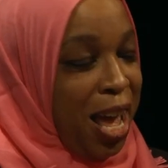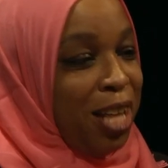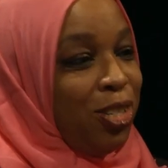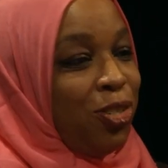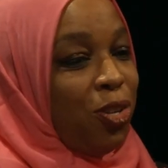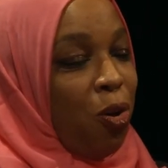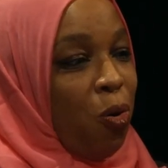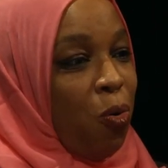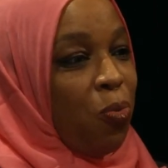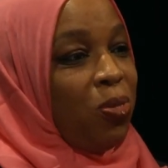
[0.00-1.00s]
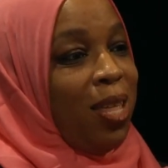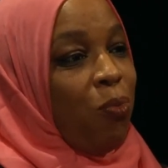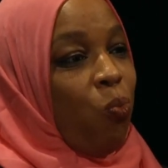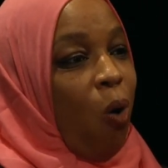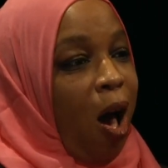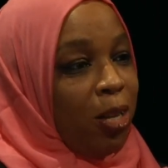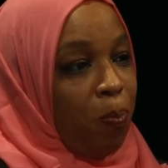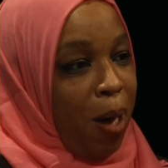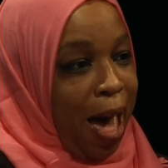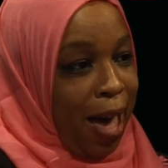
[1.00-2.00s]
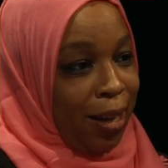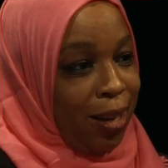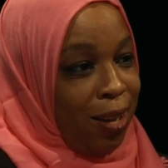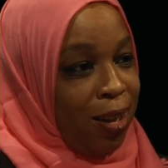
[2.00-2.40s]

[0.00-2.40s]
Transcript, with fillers: And so they walked back